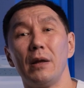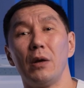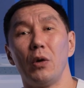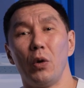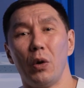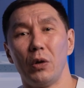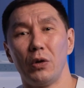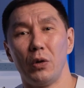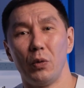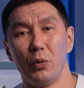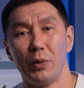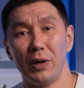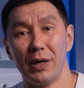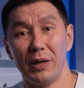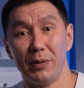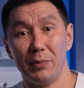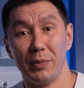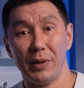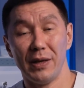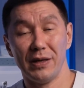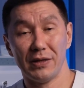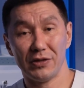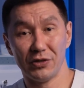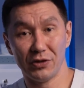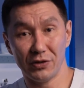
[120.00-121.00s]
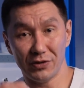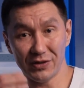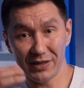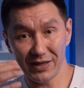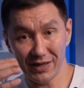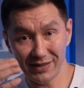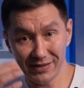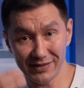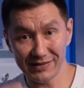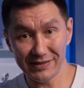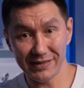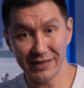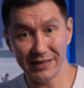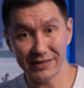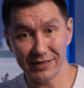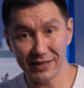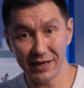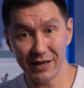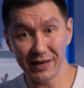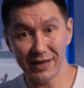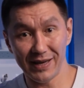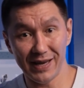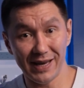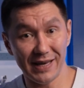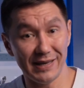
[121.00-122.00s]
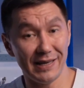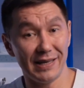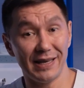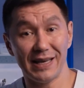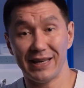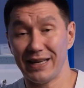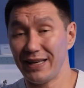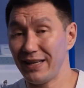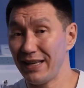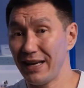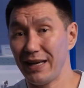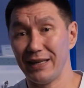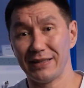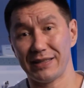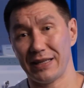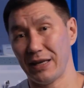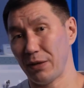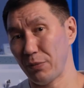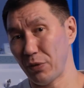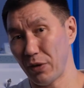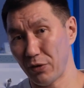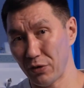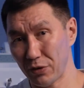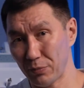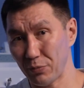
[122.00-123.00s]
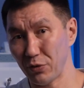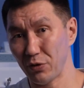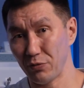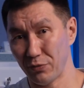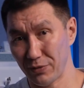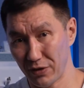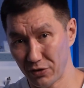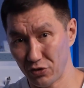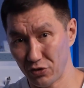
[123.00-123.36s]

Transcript: The doctor will administer the anesthesia, and in any case, he will remove the